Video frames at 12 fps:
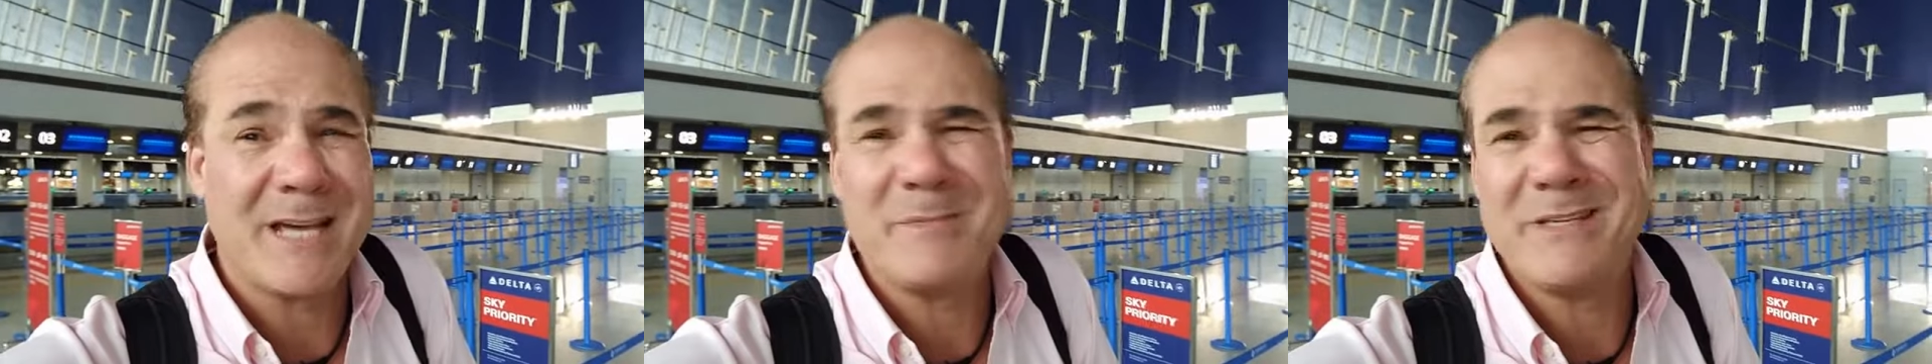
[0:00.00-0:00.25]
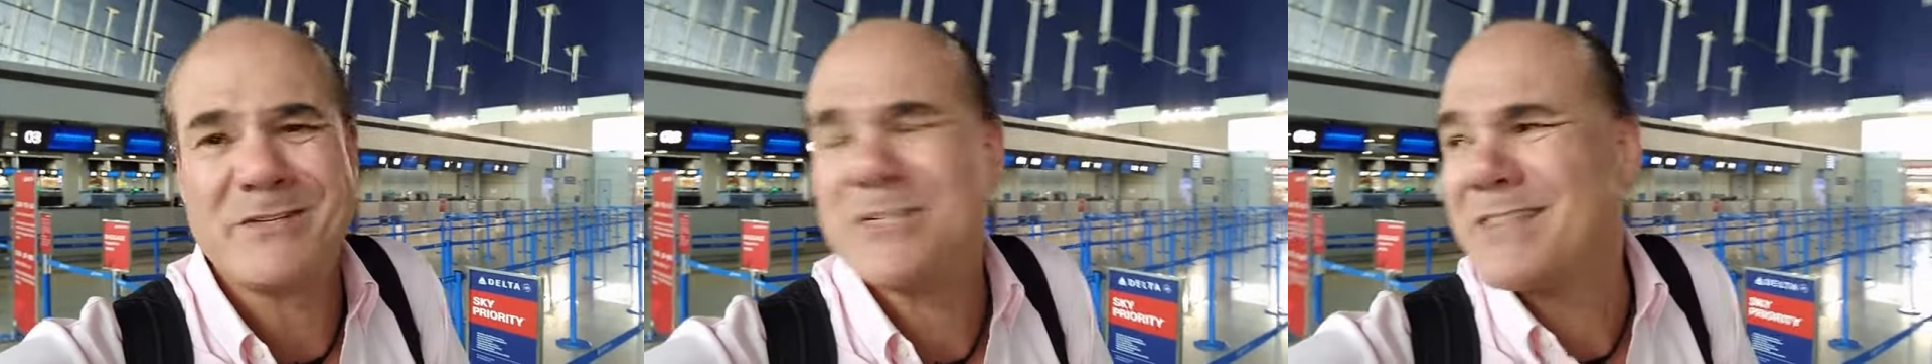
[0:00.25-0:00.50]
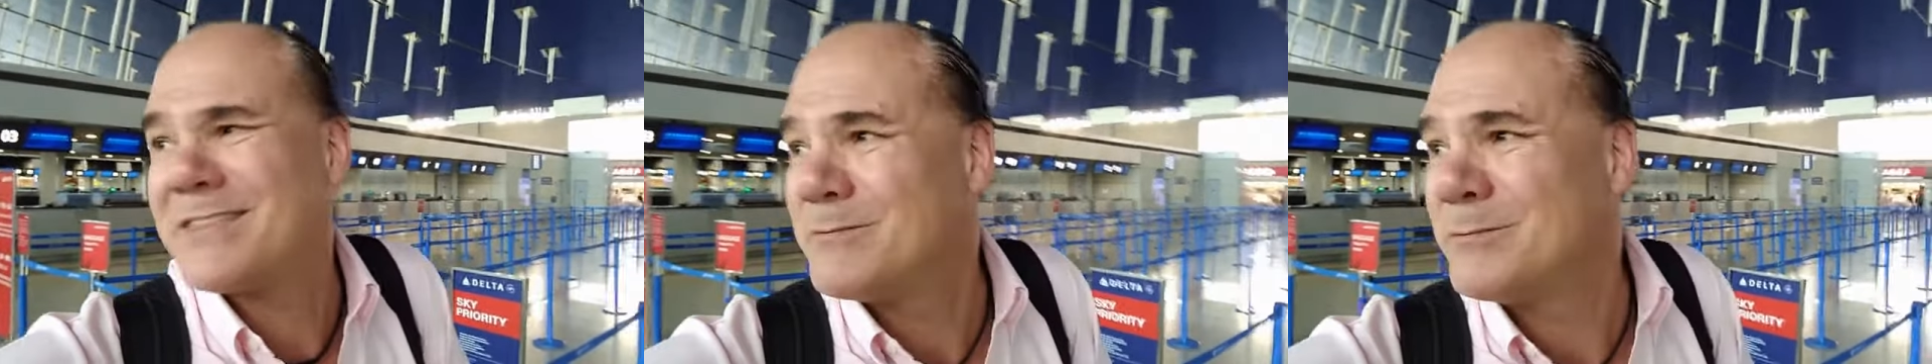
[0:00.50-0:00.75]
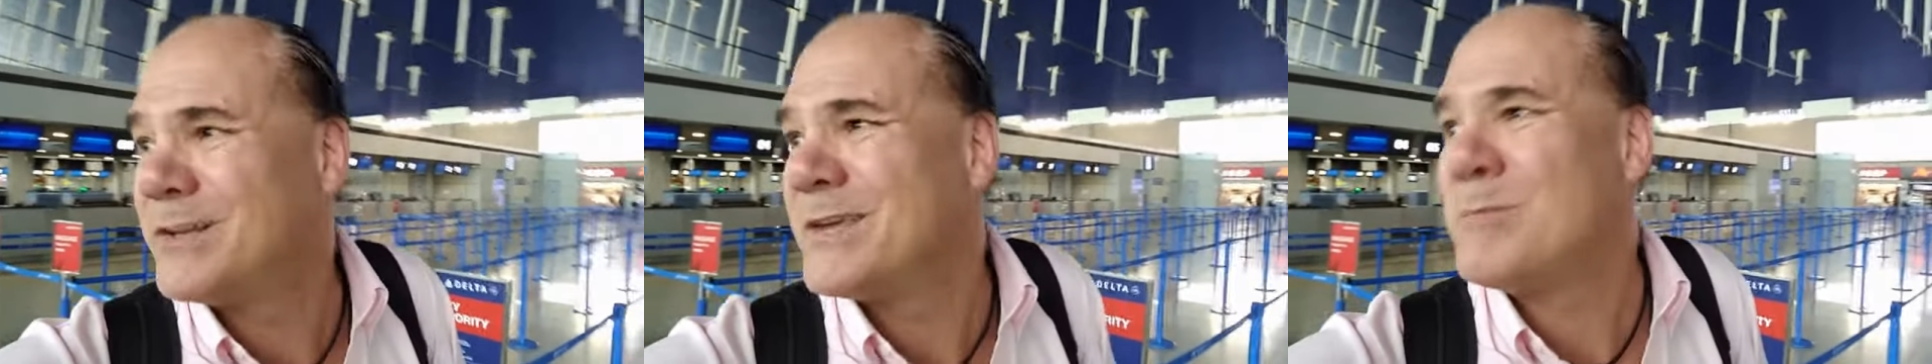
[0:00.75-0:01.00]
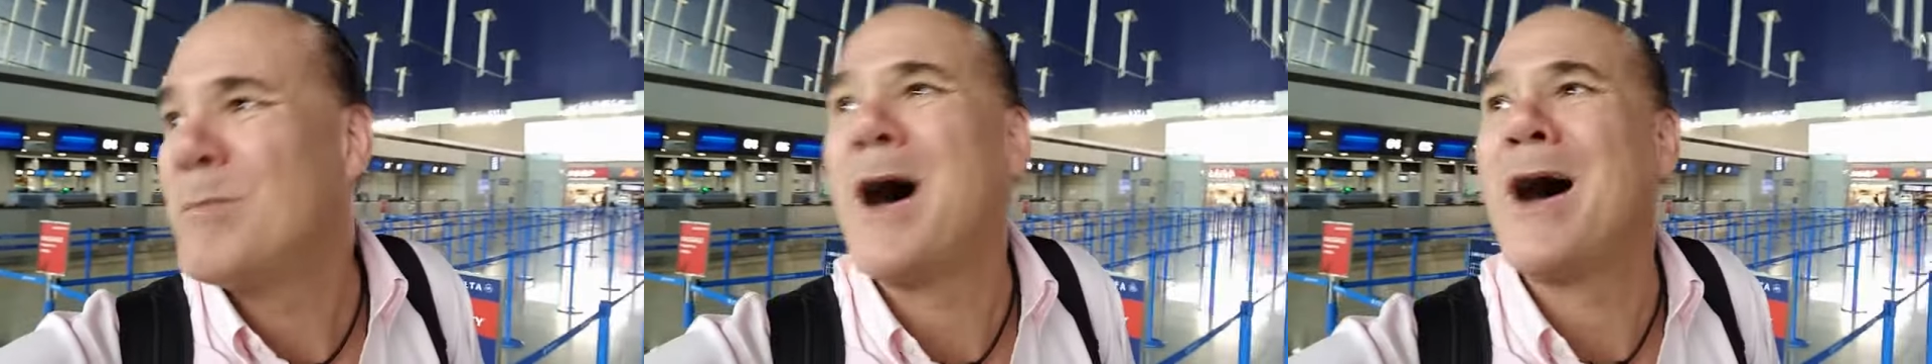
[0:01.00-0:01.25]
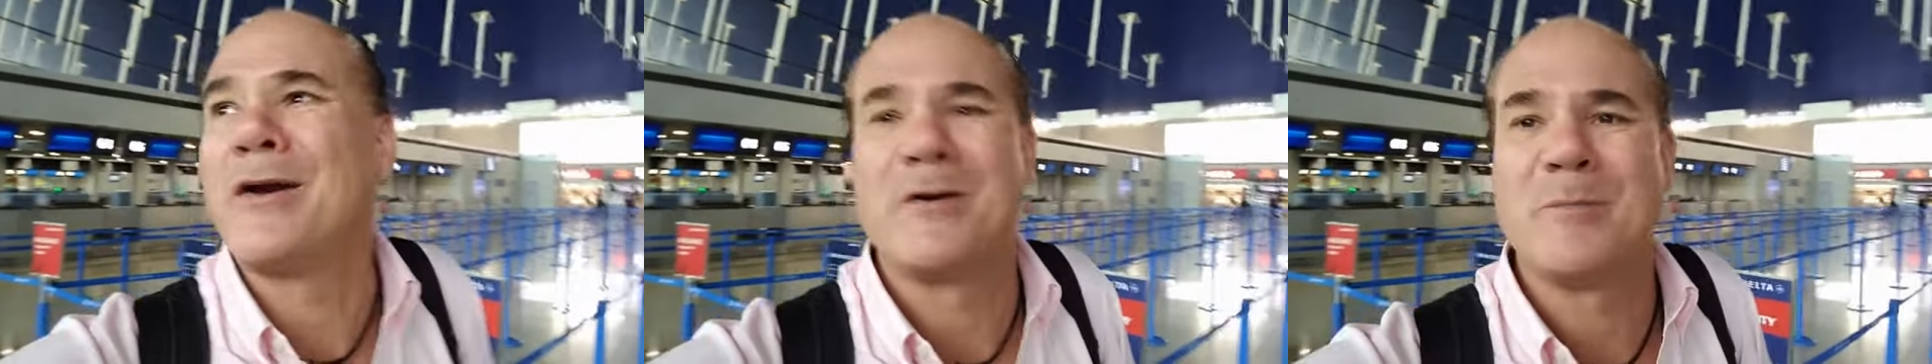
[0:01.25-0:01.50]
I mean, there's nothing really
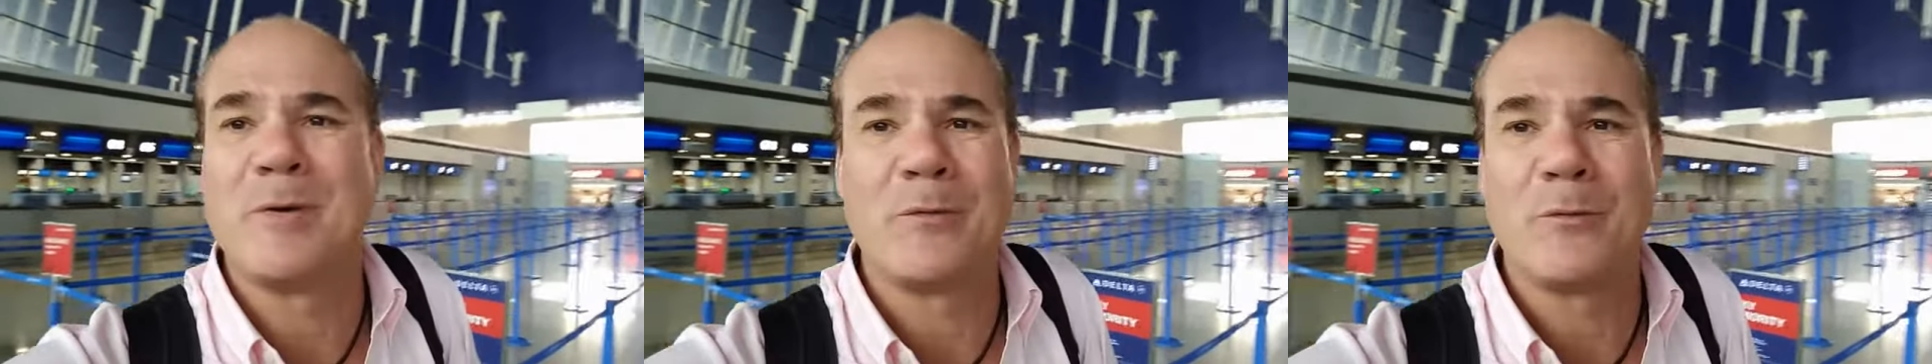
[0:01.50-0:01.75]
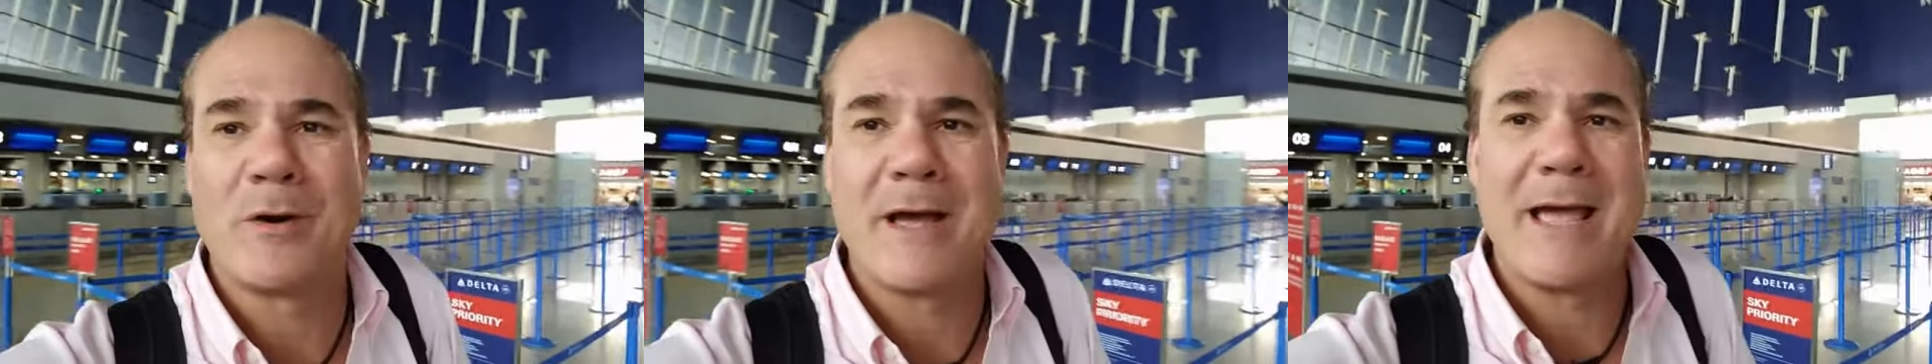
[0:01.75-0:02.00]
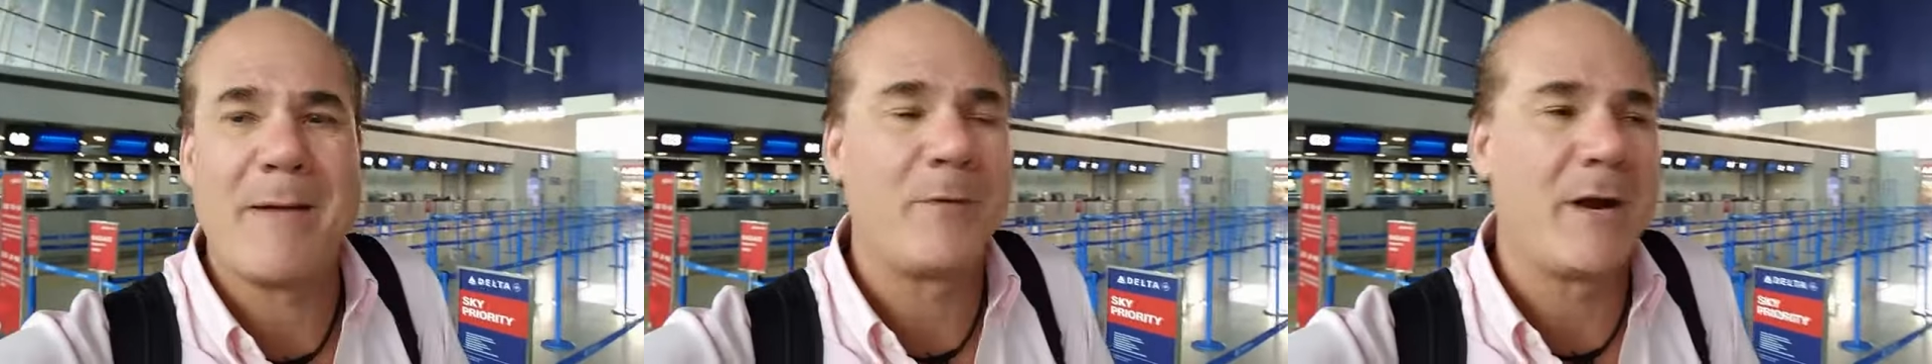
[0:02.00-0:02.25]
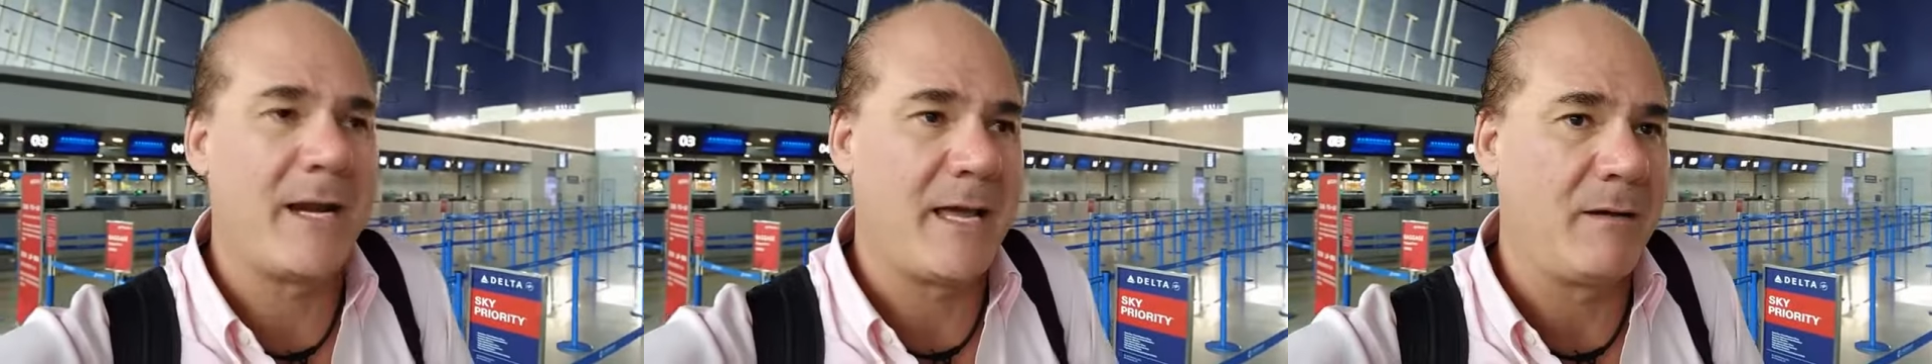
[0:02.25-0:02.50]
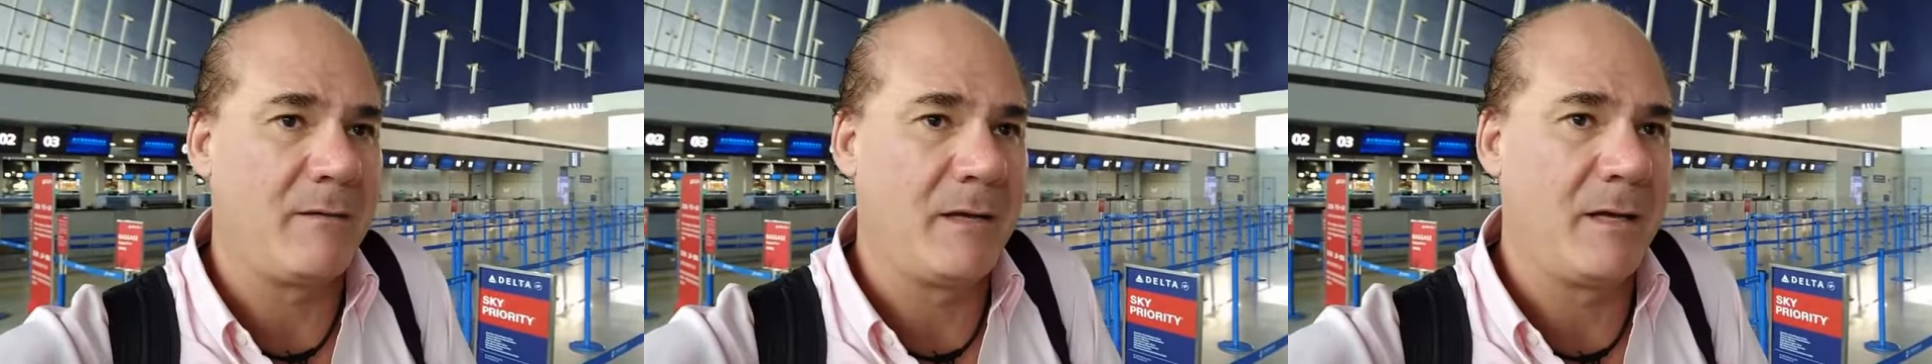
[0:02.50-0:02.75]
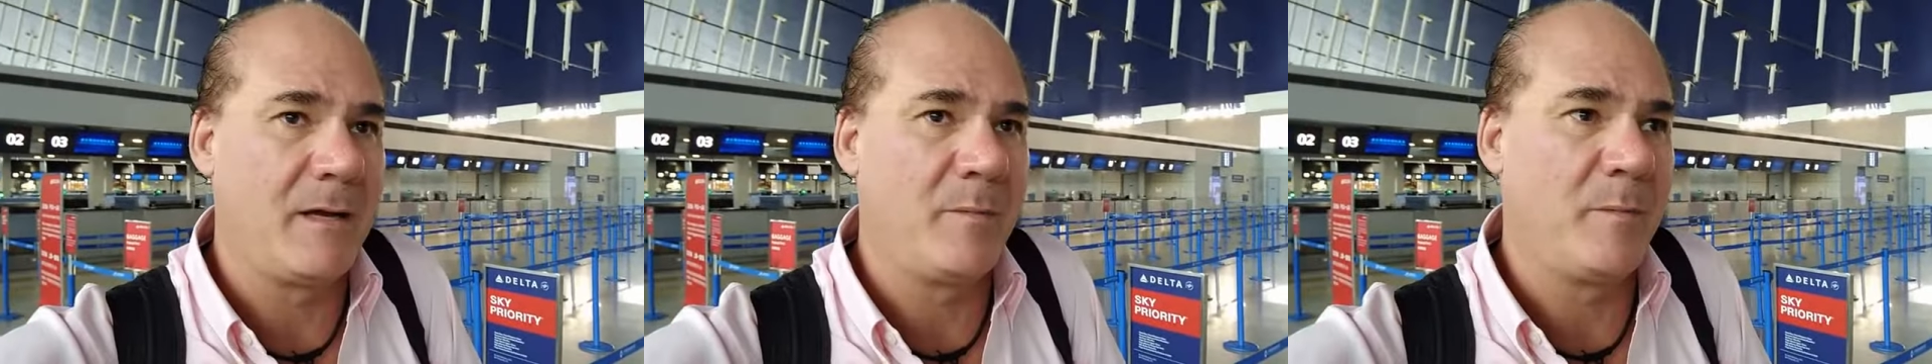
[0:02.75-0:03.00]
modern about where I am right
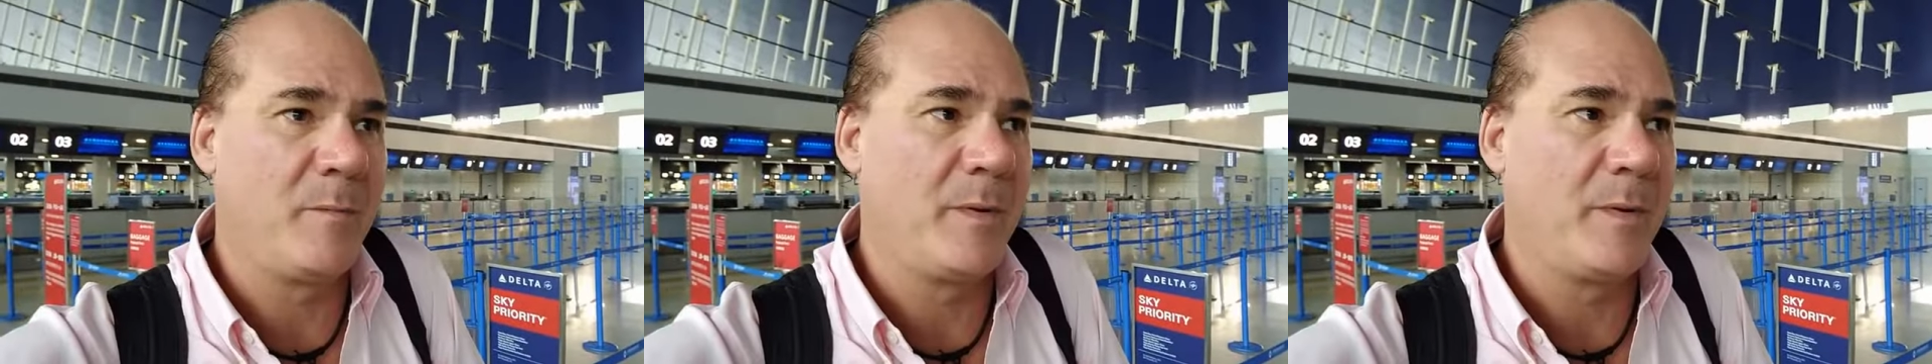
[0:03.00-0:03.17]
now.